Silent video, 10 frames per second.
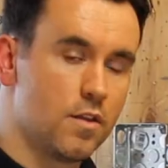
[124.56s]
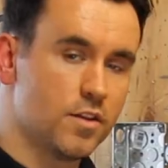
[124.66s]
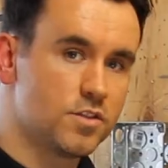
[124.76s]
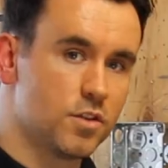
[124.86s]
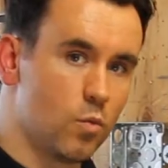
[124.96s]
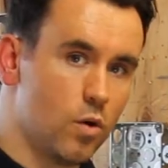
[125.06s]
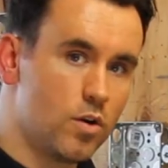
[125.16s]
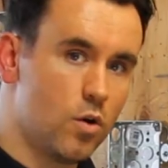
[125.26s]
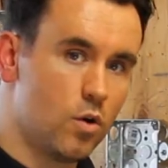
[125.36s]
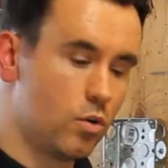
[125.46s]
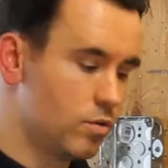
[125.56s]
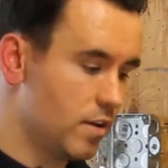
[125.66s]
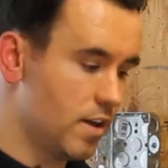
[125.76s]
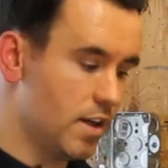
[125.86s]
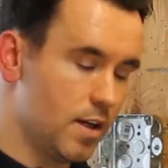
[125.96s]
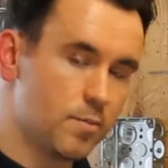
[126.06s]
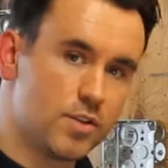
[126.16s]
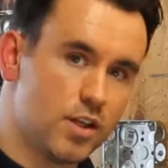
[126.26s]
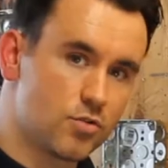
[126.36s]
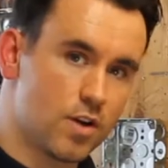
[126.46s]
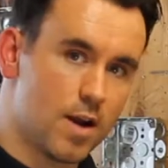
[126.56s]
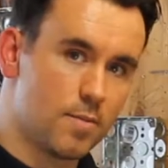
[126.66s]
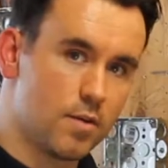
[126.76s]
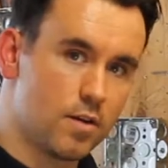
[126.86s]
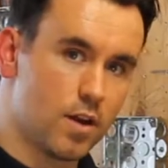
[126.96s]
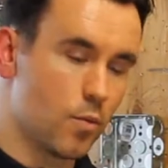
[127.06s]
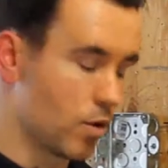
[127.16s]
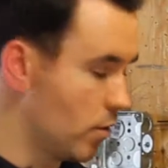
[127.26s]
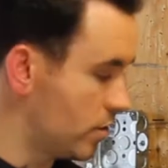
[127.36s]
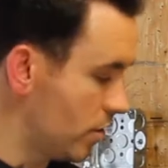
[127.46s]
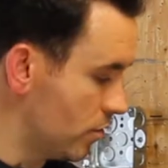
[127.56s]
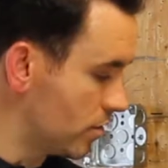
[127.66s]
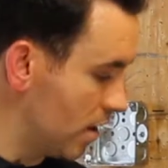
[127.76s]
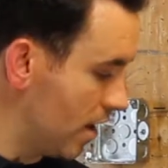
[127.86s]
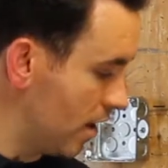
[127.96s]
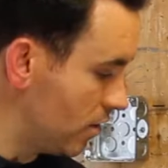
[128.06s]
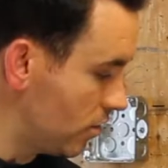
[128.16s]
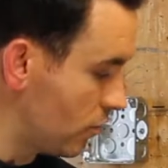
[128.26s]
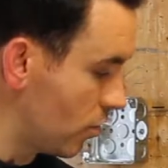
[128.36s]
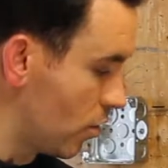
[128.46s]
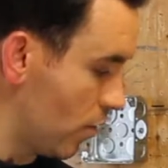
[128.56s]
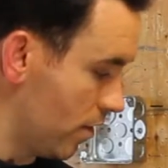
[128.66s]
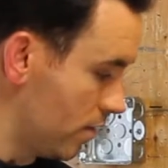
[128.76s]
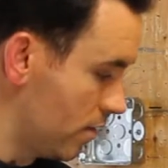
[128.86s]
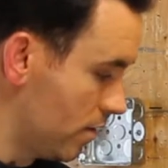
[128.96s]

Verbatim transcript: This is a one-hole EMT strap that we're going to use today to secure it.